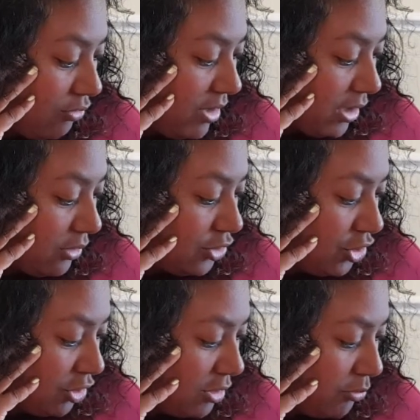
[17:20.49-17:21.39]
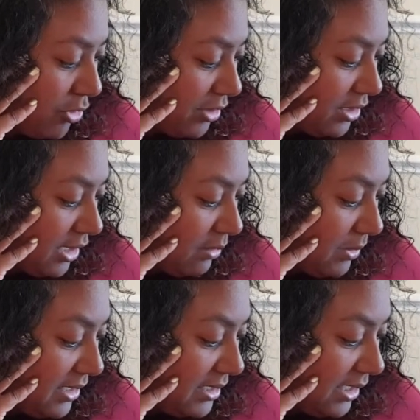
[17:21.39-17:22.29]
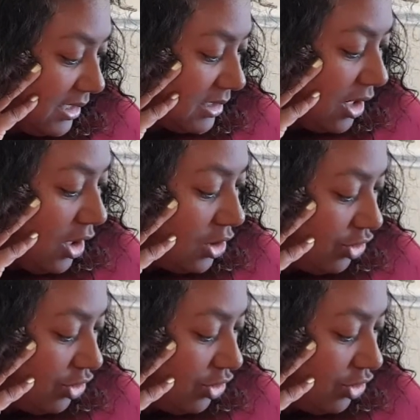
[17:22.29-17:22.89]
Oreo, chocolate brownie pieces,